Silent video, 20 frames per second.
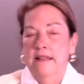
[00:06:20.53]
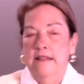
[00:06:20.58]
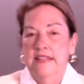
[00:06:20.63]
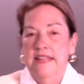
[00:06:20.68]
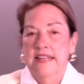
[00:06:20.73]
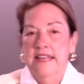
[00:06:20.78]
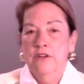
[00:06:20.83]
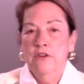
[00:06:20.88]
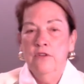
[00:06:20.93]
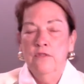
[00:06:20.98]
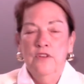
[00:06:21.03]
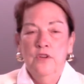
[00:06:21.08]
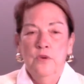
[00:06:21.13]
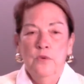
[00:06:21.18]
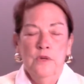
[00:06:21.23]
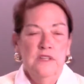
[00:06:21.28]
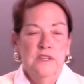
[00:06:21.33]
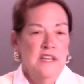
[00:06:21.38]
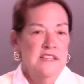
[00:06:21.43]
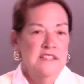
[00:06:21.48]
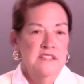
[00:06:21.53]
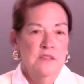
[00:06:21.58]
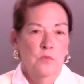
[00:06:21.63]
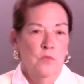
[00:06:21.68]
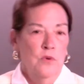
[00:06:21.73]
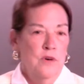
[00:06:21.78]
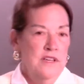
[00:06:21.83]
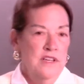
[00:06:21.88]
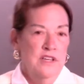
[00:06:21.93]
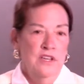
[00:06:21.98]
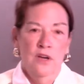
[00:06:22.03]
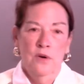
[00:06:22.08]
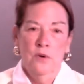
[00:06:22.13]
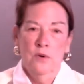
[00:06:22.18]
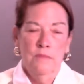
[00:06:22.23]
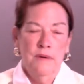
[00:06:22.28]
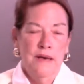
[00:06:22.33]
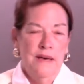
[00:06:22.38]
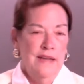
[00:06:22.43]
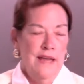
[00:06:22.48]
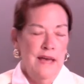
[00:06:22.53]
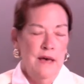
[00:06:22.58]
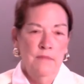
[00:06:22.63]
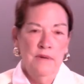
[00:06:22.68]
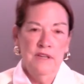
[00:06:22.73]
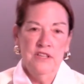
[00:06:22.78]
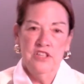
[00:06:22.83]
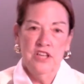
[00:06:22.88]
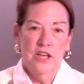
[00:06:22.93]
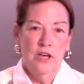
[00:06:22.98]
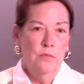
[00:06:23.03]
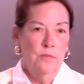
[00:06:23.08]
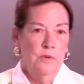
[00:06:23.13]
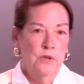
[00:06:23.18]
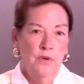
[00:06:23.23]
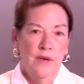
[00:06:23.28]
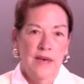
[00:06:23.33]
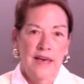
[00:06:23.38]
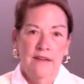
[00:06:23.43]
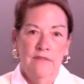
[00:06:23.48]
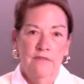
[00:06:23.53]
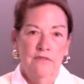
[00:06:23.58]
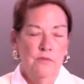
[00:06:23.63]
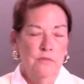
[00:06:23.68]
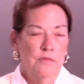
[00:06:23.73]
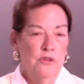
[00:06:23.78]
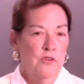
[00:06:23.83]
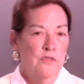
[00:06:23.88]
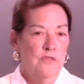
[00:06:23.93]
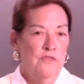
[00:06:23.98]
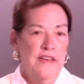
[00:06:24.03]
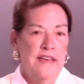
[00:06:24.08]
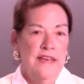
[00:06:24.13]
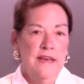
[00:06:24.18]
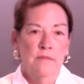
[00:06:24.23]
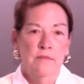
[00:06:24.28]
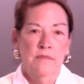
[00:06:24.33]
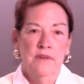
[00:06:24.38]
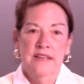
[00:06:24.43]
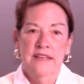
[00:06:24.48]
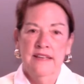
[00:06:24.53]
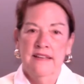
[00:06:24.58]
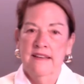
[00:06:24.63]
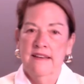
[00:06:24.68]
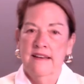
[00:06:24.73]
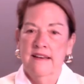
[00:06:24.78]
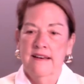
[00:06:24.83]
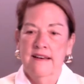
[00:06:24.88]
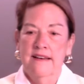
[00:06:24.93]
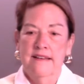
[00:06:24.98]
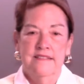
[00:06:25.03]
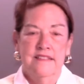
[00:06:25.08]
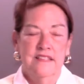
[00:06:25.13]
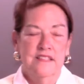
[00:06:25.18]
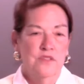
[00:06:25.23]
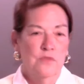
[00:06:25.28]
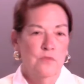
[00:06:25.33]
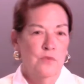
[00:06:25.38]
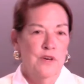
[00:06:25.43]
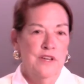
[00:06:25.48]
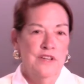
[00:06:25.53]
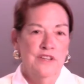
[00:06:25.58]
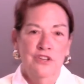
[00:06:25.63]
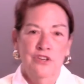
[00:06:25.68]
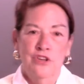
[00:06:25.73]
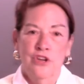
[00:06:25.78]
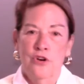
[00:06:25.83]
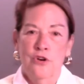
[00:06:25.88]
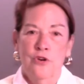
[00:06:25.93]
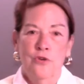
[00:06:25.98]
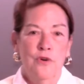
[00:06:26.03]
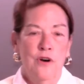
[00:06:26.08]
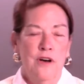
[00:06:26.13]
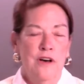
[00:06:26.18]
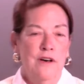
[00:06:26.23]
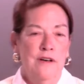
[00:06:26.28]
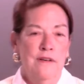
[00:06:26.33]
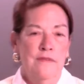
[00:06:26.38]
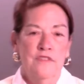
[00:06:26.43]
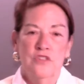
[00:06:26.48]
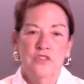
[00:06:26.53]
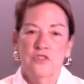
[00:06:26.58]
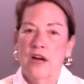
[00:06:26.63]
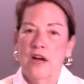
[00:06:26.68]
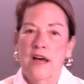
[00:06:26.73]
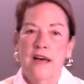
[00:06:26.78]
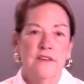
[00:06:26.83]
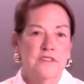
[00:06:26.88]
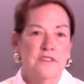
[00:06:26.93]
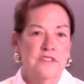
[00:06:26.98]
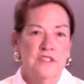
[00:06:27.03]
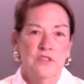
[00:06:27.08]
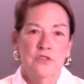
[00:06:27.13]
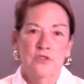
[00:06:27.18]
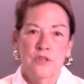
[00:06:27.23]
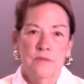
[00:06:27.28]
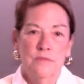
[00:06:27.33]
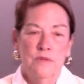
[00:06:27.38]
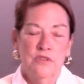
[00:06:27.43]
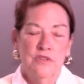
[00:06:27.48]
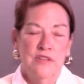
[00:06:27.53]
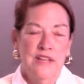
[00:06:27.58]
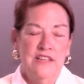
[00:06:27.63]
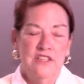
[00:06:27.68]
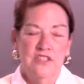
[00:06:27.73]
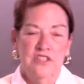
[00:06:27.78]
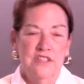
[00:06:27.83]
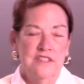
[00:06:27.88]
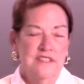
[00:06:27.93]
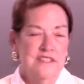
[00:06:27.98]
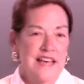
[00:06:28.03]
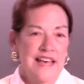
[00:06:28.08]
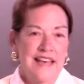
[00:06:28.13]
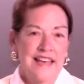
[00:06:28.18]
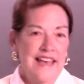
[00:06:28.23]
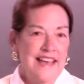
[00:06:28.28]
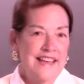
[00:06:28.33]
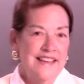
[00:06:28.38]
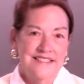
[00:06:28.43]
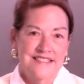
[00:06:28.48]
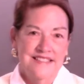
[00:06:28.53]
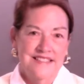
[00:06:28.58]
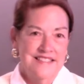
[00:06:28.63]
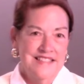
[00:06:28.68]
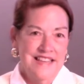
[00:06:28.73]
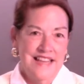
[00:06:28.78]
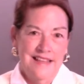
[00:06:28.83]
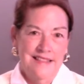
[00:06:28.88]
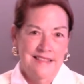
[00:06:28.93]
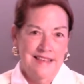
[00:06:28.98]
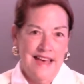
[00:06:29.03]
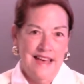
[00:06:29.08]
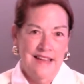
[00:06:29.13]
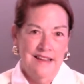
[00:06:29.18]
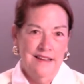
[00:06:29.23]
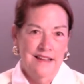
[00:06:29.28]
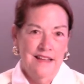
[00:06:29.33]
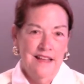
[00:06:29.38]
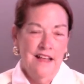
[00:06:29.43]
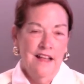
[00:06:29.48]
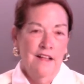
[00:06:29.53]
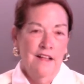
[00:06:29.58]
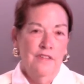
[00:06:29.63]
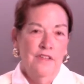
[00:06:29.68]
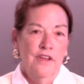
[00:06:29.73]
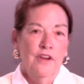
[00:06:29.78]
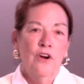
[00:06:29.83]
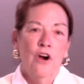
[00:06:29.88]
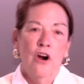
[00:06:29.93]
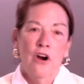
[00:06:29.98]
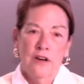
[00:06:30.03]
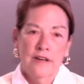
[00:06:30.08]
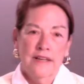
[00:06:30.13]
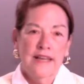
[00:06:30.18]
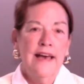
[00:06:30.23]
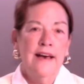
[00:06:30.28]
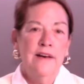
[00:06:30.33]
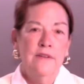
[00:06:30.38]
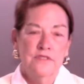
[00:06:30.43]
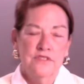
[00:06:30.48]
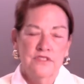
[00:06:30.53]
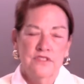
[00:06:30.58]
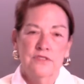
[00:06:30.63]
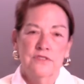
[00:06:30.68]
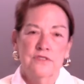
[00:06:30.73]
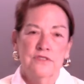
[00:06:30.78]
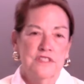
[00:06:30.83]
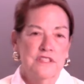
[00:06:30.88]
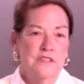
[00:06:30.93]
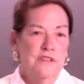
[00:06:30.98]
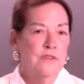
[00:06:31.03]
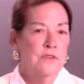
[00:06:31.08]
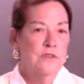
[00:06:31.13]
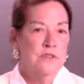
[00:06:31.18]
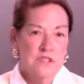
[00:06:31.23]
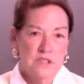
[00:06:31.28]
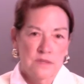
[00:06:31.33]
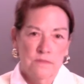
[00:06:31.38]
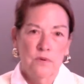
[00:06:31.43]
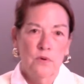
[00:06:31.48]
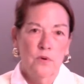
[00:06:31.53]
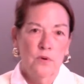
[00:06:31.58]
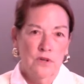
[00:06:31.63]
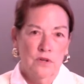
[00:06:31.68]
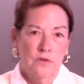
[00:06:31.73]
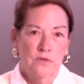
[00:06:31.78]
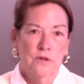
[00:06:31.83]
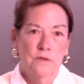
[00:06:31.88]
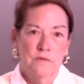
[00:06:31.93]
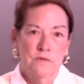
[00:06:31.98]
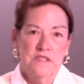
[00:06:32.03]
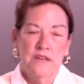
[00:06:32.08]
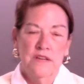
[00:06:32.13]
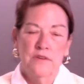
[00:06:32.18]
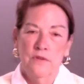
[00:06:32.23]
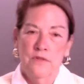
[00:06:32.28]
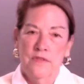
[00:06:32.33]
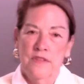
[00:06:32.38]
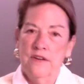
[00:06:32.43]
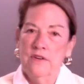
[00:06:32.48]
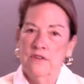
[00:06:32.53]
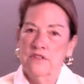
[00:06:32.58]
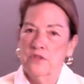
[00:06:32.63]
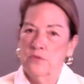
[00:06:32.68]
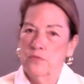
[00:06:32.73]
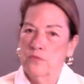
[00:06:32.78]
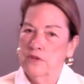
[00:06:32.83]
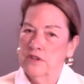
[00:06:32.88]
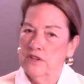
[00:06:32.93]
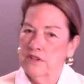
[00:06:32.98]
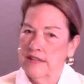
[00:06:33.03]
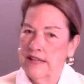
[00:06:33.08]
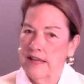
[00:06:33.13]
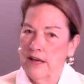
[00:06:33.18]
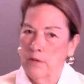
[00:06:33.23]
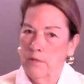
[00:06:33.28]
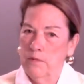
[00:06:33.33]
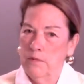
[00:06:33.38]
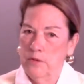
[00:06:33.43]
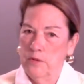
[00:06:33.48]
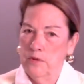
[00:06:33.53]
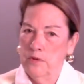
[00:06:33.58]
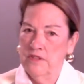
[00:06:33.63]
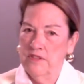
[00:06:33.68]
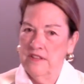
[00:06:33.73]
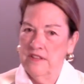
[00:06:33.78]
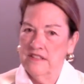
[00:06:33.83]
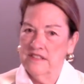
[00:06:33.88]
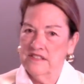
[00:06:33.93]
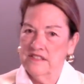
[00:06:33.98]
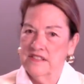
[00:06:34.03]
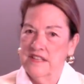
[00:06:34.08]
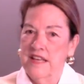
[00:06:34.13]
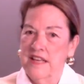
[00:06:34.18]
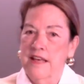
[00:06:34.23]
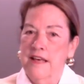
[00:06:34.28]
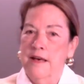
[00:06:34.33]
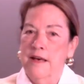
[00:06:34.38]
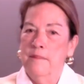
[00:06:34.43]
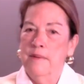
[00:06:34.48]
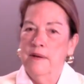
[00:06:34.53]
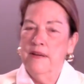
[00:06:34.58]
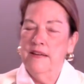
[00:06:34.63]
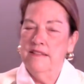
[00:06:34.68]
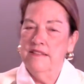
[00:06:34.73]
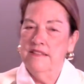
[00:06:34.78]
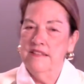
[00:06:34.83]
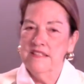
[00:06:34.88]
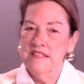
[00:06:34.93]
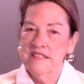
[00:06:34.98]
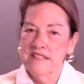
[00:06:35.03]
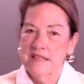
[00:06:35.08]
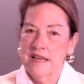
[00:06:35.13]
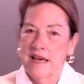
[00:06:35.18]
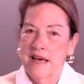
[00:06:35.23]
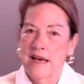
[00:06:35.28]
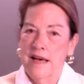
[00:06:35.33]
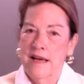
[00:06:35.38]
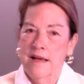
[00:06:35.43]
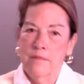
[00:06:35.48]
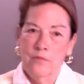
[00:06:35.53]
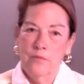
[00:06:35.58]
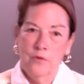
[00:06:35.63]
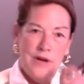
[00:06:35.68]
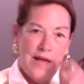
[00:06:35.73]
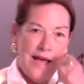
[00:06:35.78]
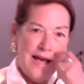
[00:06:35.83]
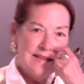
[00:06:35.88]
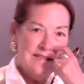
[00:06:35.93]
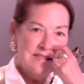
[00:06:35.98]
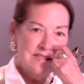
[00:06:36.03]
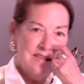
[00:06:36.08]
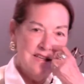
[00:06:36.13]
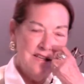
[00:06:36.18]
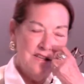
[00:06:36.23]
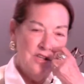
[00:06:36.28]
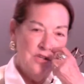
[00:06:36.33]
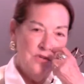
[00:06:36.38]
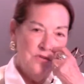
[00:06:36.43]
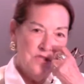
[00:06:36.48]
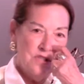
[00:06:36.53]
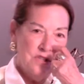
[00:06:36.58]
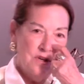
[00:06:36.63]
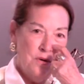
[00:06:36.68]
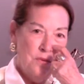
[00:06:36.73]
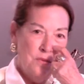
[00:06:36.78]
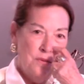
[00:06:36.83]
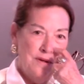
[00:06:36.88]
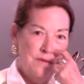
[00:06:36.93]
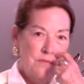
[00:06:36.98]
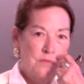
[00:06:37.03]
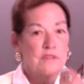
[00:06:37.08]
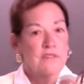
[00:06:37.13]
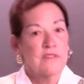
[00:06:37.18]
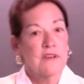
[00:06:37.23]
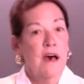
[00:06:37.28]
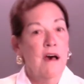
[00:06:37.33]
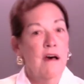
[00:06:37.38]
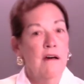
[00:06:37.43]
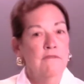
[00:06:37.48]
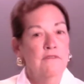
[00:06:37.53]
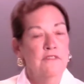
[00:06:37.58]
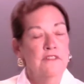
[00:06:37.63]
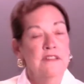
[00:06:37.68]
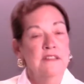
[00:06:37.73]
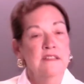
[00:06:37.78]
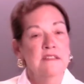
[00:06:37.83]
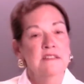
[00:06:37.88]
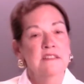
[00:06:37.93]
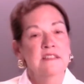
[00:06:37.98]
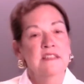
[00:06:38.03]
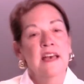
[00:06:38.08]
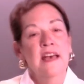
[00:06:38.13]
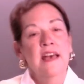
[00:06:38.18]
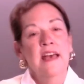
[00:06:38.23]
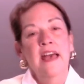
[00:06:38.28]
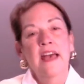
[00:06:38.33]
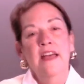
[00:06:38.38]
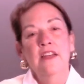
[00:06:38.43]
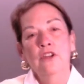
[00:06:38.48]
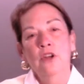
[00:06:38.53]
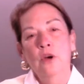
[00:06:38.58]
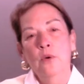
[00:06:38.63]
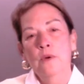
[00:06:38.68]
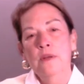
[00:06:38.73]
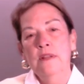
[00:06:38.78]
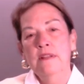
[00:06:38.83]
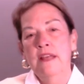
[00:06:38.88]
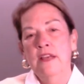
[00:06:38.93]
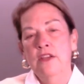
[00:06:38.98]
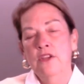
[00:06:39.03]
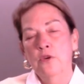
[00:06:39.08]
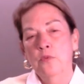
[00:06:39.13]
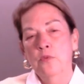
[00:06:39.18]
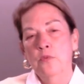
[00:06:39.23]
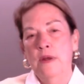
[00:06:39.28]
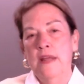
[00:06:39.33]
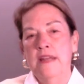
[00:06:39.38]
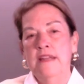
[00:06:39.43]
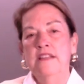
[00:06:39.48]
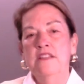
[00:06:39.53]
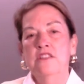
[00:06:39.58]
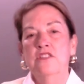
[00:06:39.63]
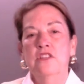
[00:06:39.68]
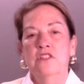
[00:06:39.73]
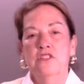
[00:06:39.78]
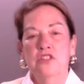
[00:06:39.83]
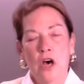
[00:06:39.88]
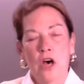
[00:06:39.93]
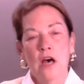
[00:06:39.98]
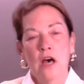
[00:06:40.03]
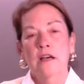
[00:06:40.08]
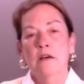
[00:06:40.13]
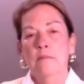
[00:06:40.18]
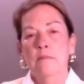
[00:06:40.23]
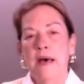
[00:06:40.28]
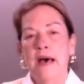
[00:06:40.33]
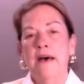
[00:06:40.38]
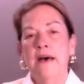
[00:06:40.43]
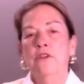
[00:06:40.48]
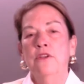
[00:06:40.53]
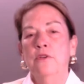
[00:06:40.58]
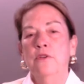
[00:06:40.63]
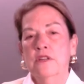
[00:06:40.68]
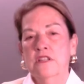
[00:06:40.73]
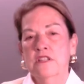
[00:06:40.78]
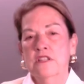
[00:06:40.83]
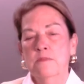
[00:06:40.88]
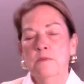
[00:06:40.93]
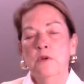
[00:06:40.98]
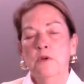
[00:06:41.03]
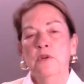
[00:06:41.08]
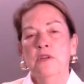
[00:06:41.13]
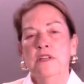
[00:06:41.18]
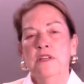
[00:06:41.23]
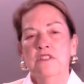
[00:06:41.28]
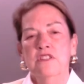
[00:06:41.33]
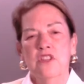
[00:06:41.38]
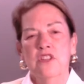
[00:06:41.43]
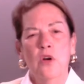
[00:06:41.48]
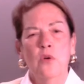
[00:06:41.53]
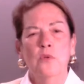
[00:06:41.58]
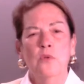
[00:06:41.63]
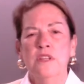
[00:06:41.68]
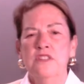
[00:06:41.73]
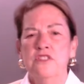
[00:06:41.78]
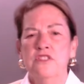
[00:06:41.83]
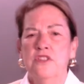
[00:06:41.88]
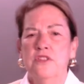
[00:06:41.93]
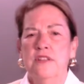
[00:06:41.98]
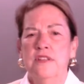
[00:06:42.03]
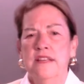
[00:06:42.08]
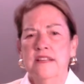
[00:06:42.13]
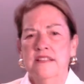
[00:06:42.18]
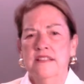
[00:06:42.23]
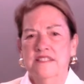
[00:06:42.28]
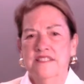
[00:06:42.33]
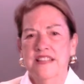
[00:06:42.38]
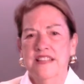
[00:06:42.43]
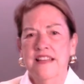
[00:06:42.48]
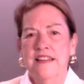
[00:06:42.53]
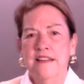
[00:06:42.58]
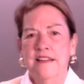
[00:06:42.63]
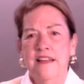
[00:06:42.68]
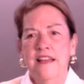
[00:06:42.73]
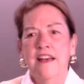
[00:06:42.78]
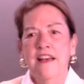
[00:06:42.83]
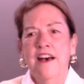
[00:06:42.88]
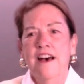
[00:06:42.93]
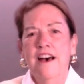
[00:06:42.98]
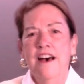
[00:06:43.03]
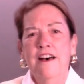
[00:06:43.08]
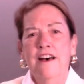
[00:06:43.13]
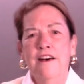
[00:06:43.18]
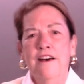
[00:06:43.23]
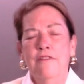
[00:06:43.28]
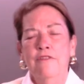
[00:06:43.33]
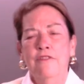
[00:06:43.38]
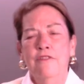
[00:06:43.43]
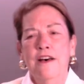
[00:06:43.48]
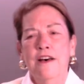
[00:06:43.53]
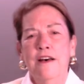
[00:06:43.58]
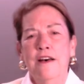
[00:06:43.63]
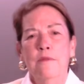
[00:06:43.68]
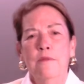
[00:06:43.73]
The interviewer doesn't want to know about how much help you had from your family, doesn't want to know the trials and tribulations. I hate to say that. There are counselors and there are support groups that are there to really help you with this. But at this time, we're asking you to go in with confidence and knowing that you're ready to talk about your experience only to the extent of